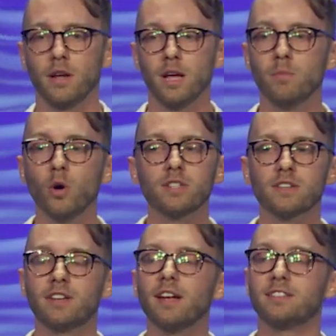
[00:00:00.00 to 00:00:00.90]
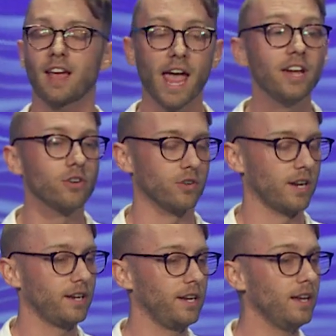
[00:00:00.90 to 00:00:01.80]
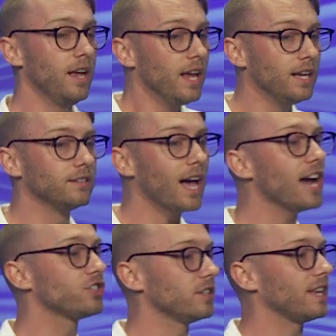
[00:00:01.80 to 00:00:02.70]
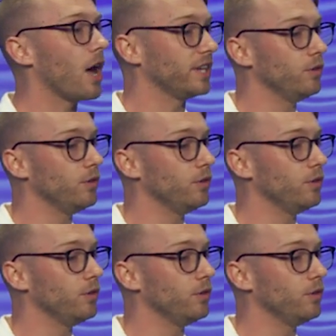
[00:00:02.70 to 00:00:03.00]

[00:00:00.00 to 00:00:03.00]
And Moses gets angry. He, he lashes out.